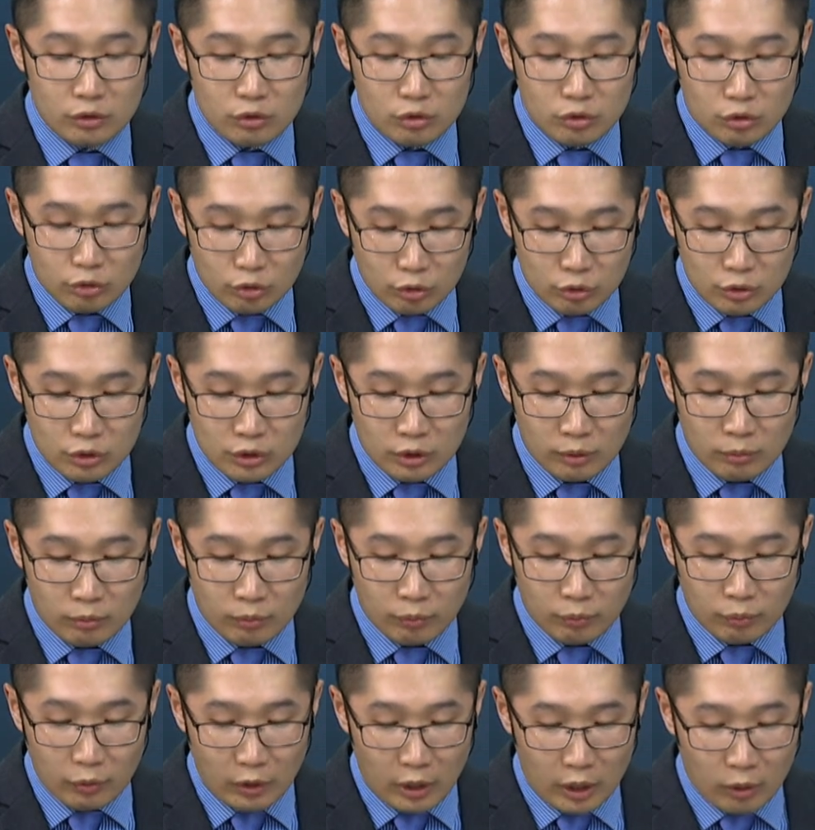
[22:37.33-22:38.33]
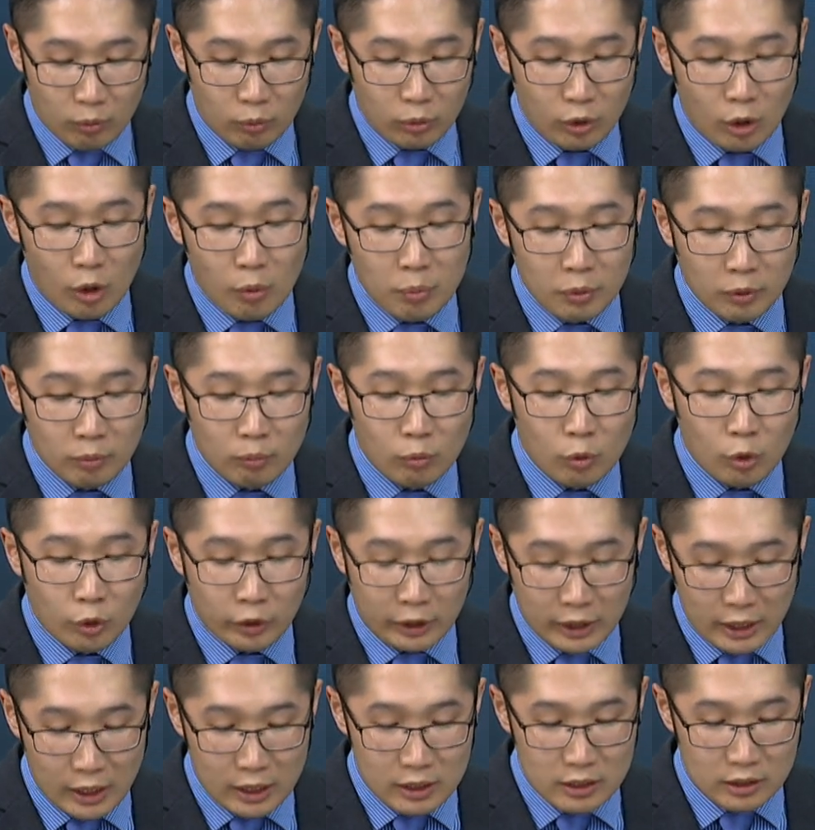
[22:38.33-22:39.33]
open more
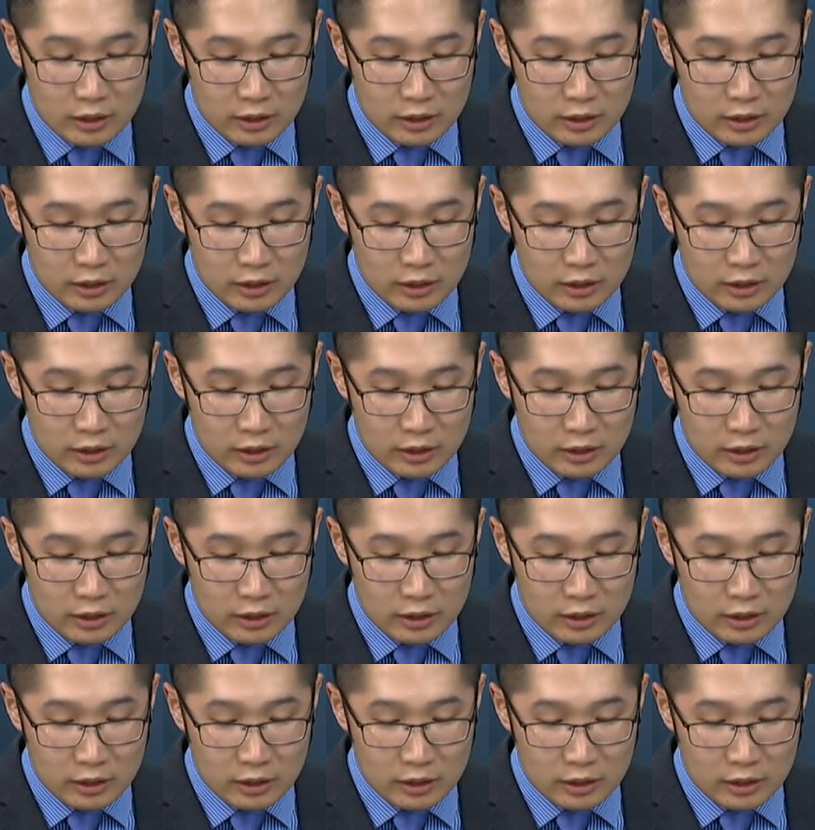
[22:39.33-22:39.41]
cases